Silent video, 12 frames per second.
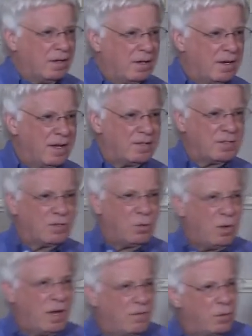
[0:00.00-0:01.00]
And that's the
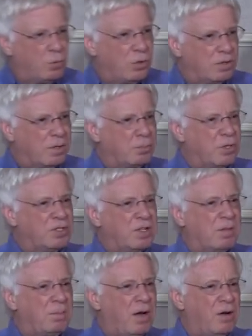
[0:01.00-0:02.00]
way of the world. And the prince of
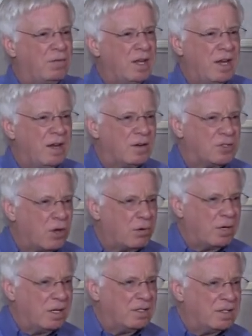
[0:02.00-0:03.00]
the power of the air has
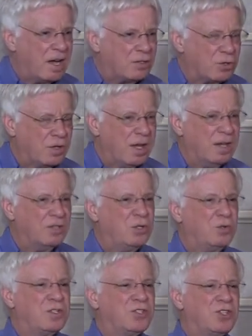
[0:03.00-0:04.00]
already indoctrinated
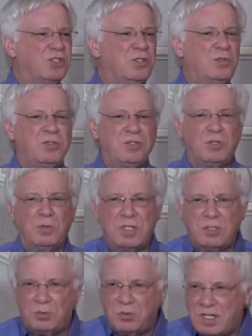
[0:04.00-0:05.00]
you and seduced you
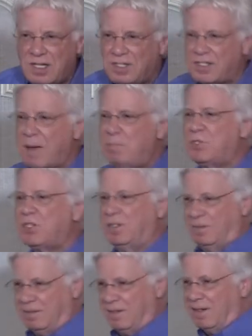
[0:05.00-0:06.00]
into deception.